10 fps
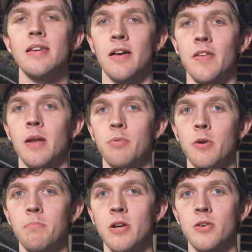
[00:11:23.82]
Now that I
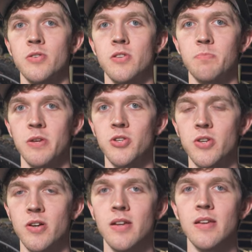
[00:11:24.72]
put bigger
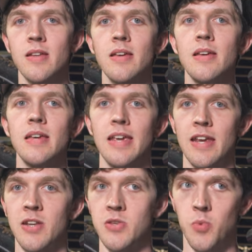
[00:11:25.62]
suspension on it,
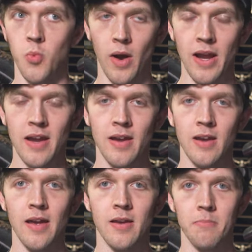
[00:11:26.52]
it is
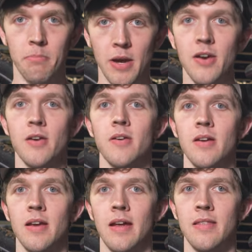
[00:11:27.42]
way better
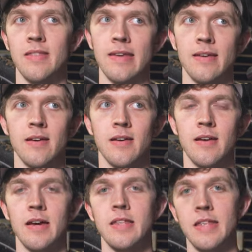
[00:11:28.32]
at the,
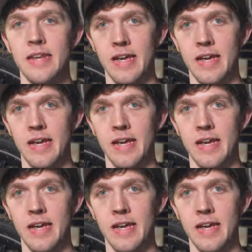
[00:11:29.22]
uh, the